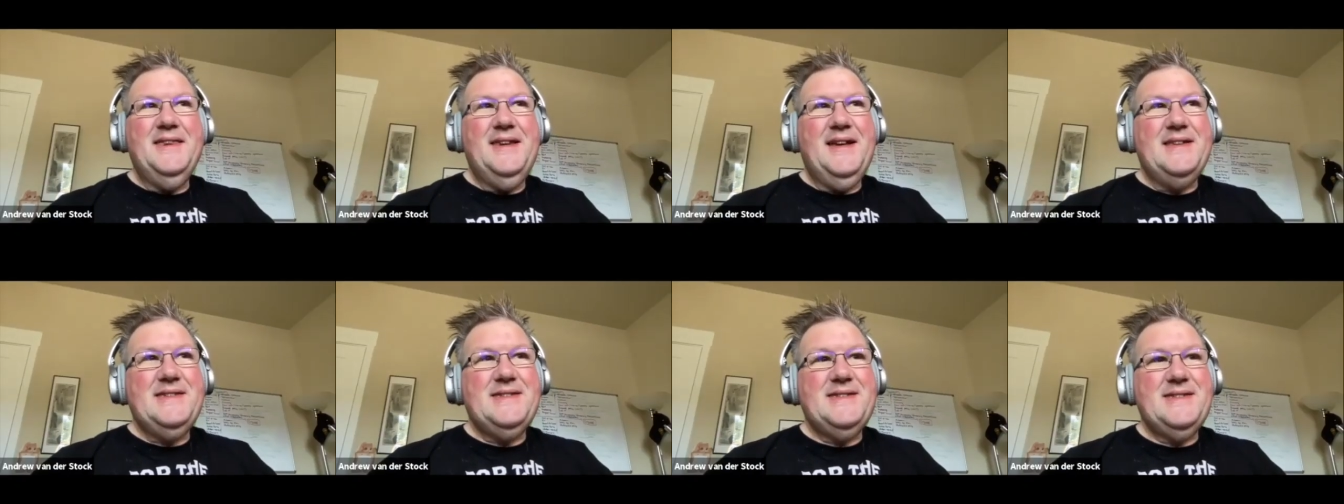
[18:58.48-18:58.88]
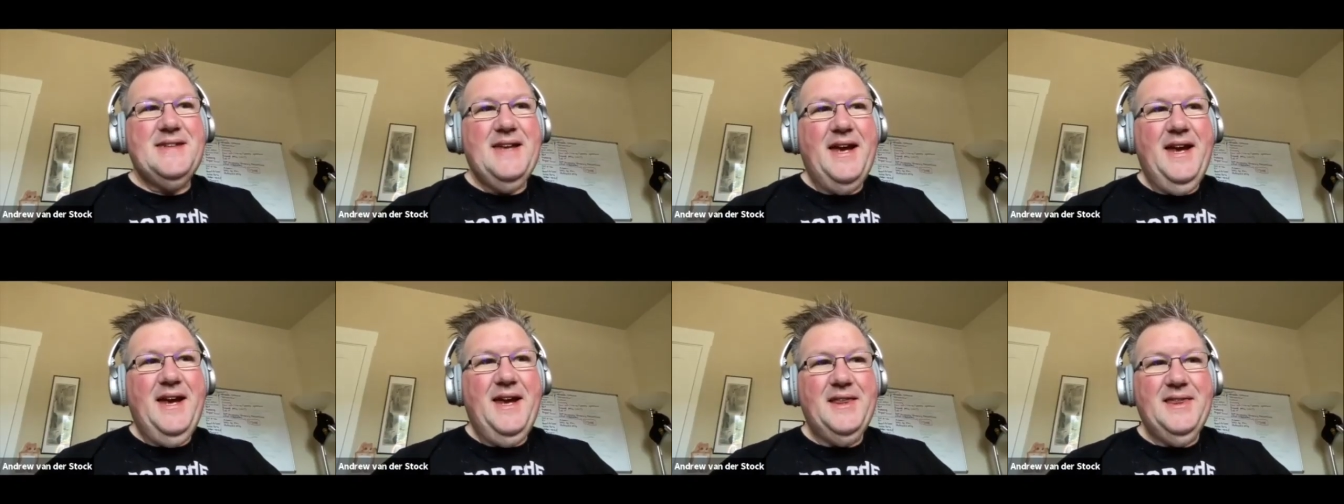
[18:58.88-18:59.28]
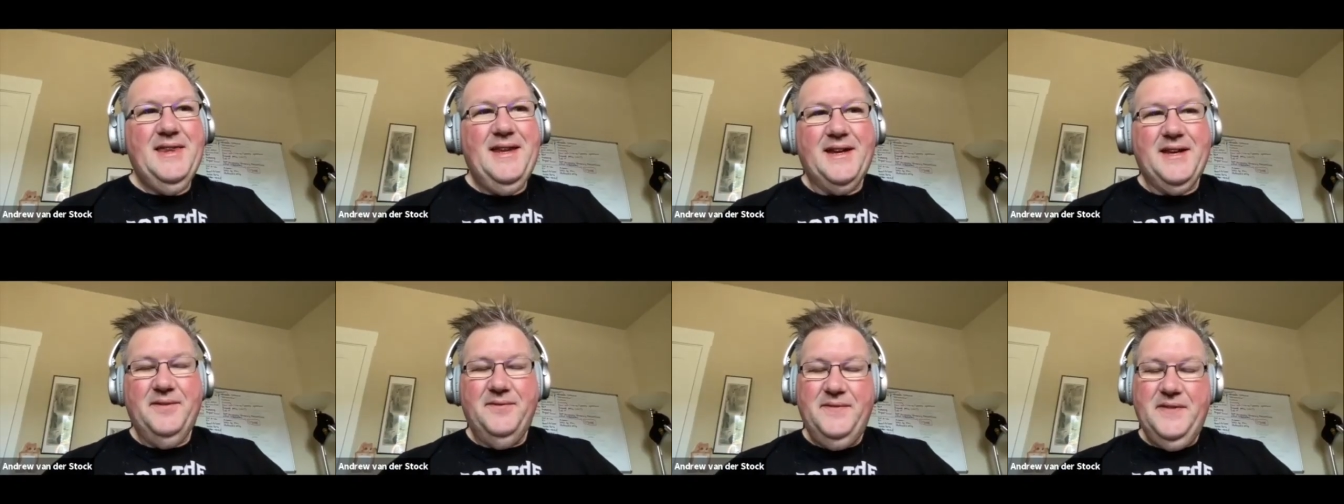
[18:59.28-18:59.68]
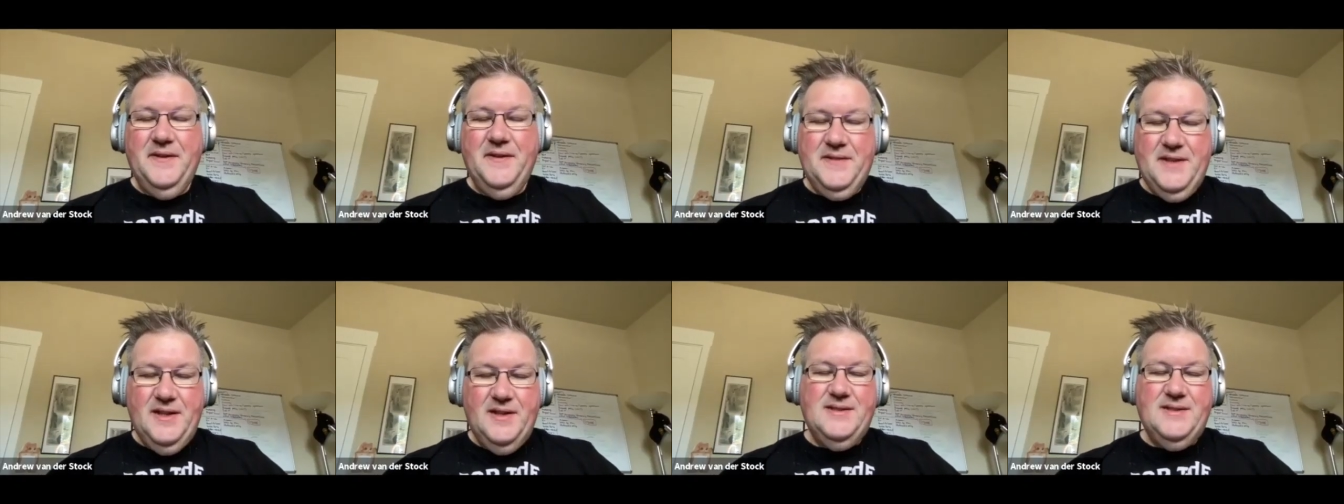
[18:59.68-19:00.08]
that's a, like a
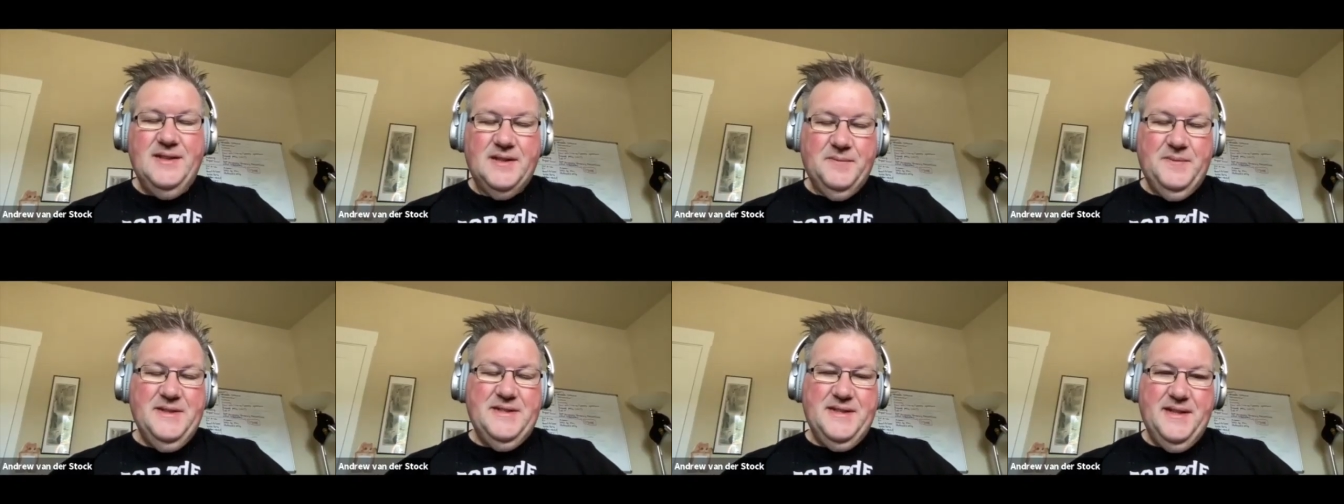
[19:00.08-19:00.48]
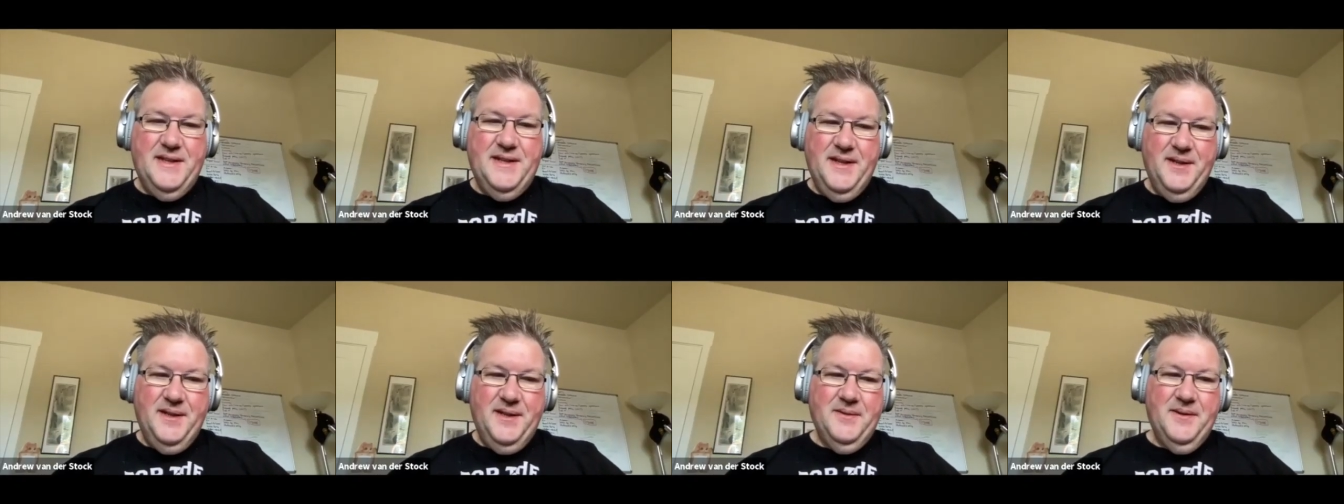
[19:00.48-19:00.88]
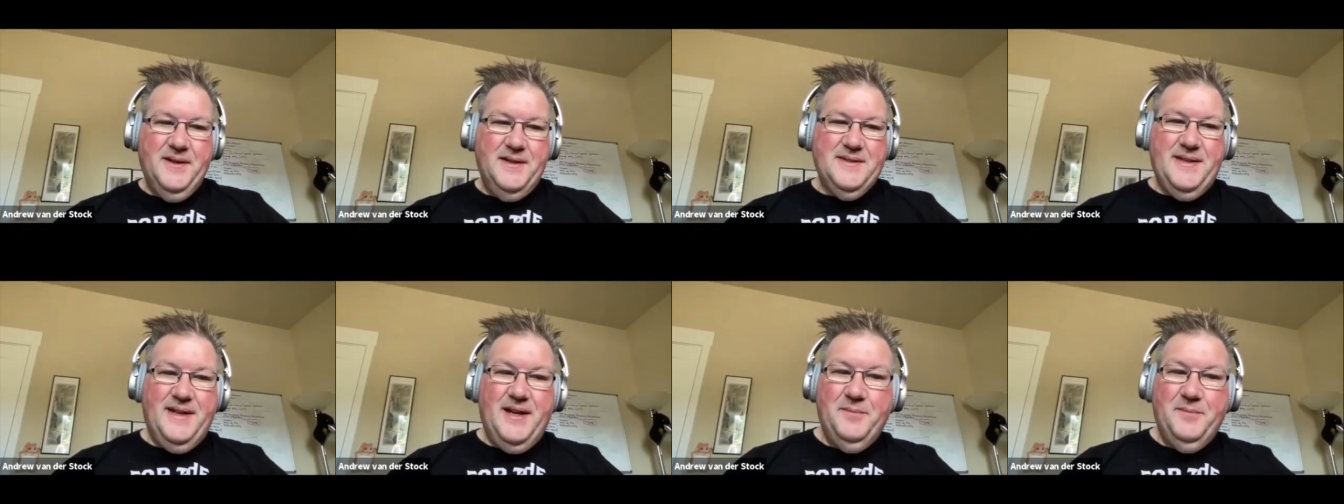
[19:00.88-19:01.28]
56% increase in our